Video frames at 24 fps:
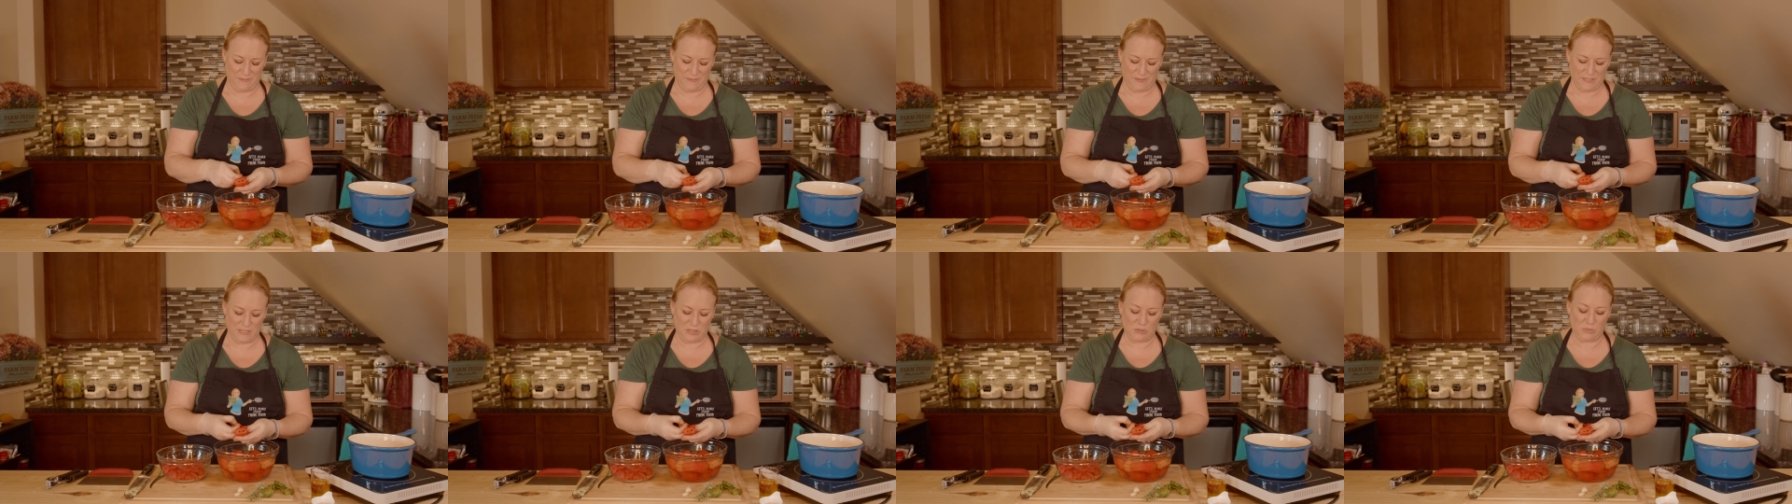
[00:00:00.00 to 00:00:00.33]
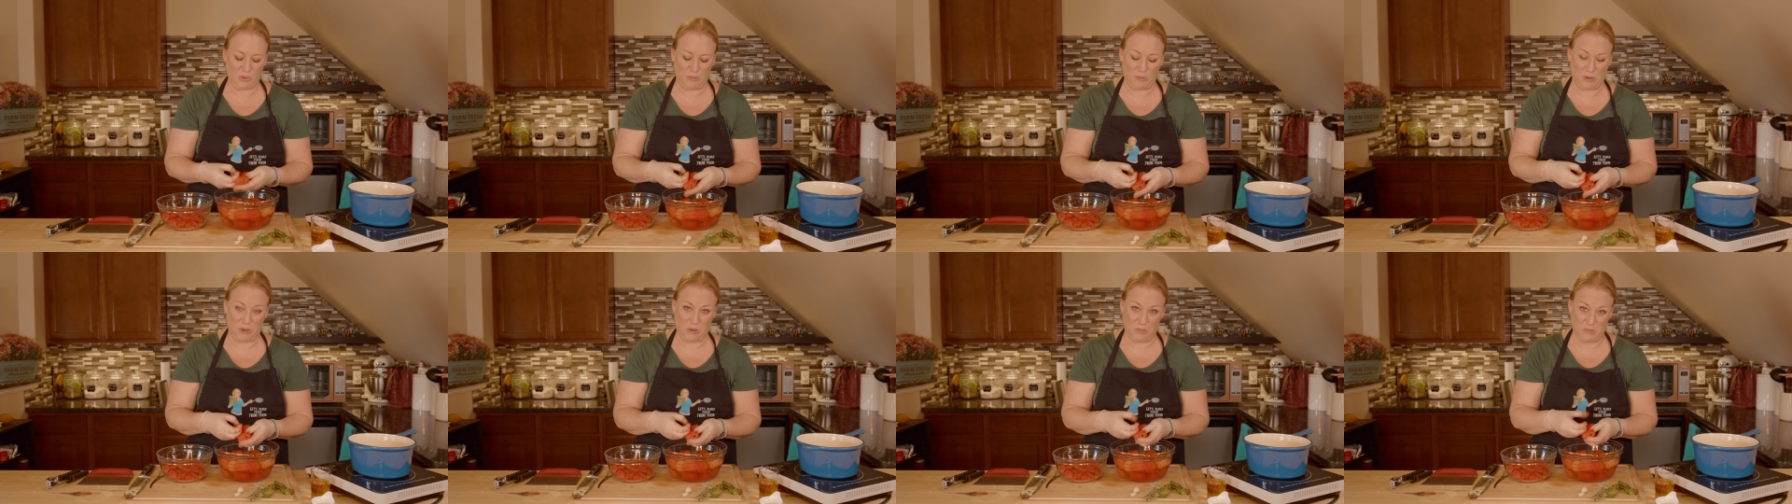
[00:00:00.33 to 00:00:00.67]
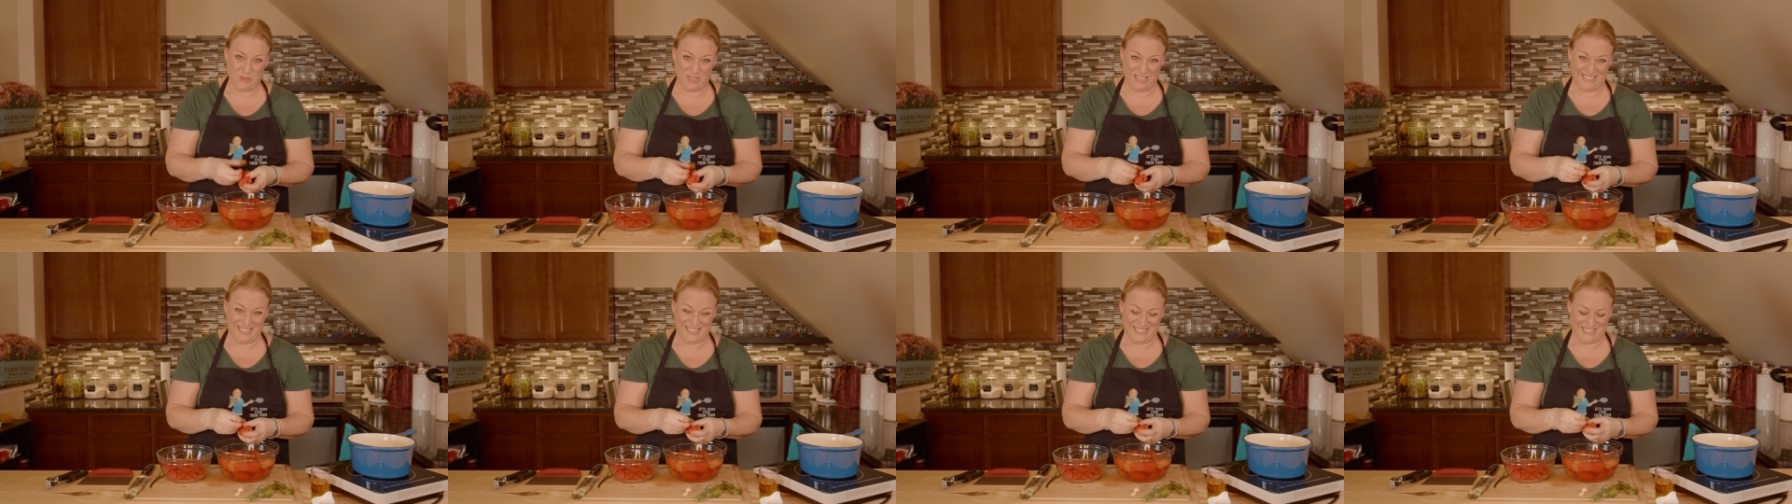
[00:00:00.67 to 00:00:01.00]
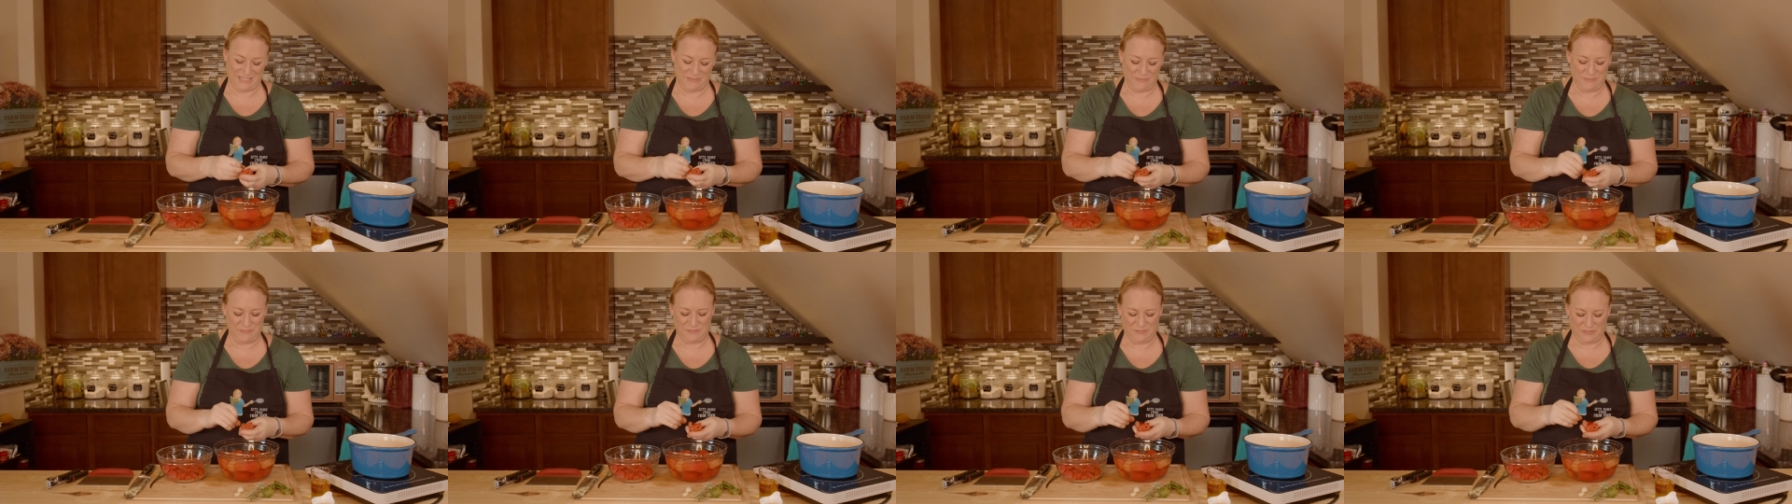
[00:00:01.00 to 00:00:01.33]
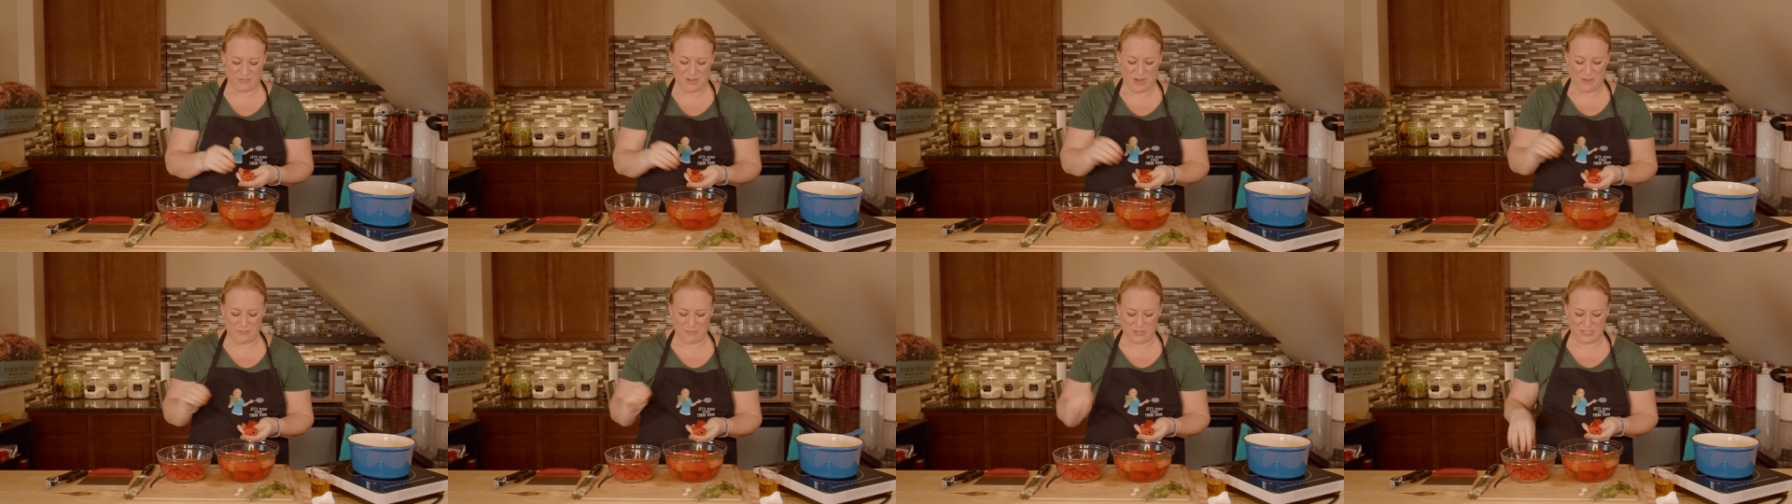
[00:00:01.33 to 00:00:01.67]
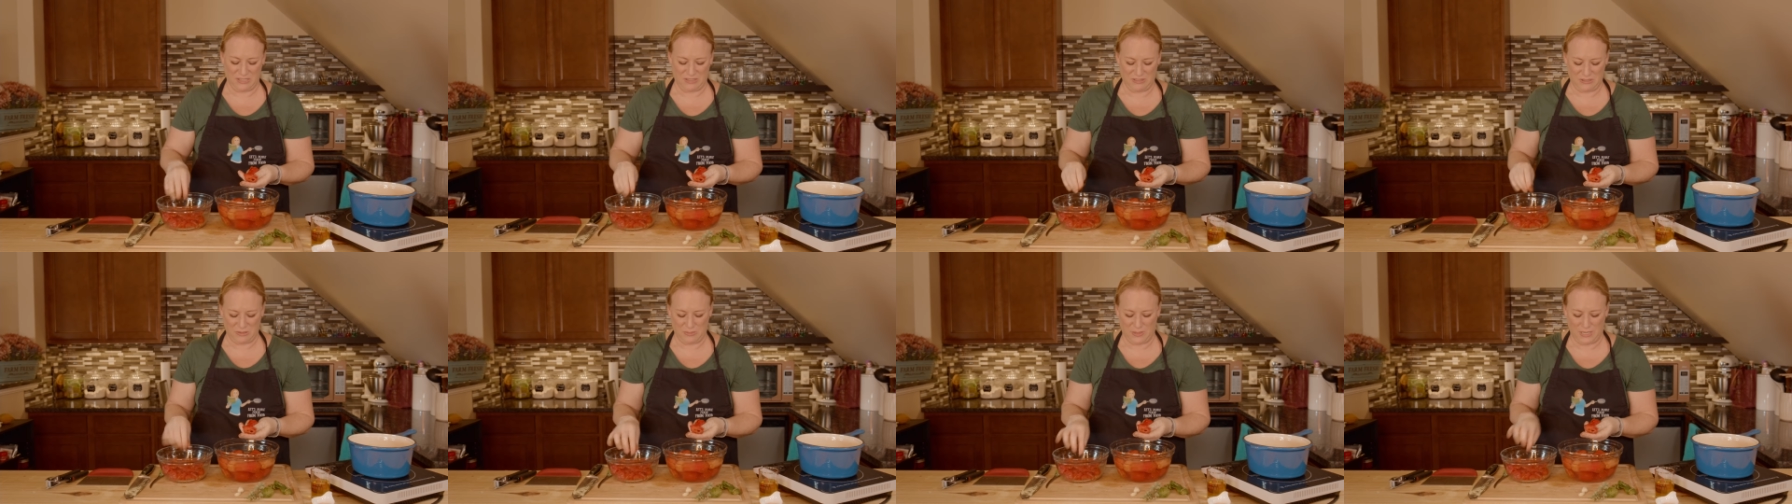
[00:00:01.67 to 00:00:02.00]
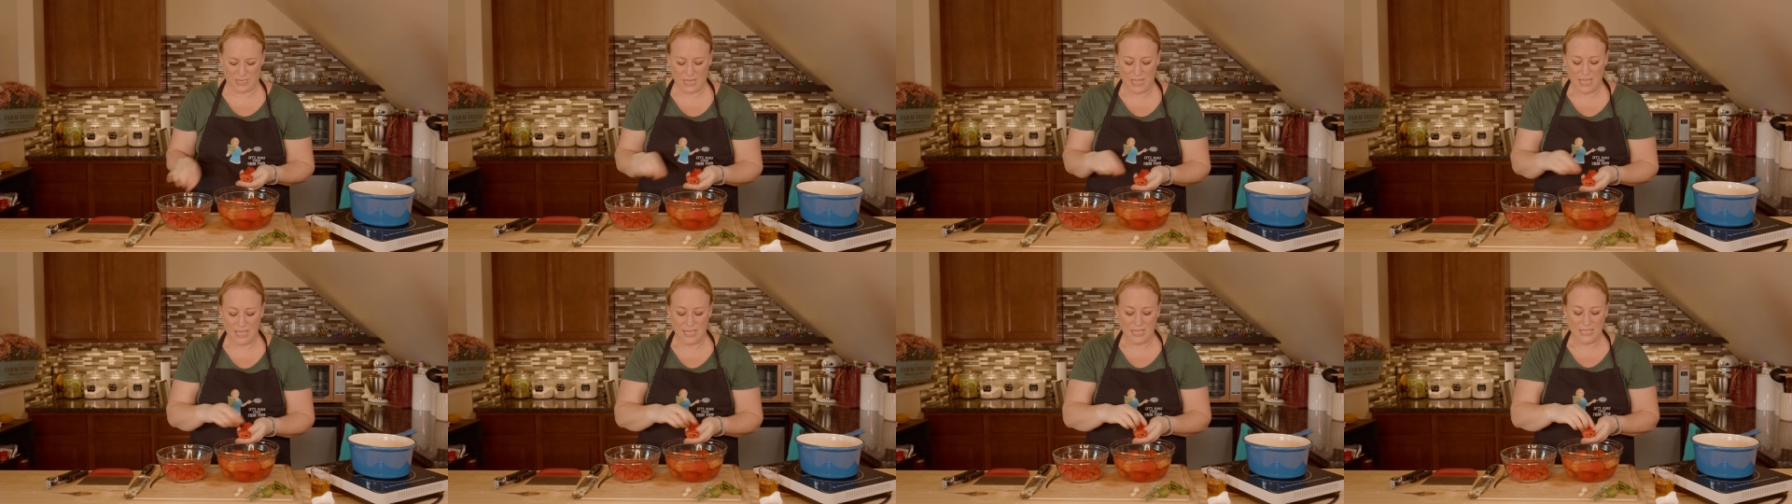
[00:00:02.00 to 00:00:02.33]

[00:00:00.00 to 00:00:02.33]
this is where I'm going with this, rambling a little bit.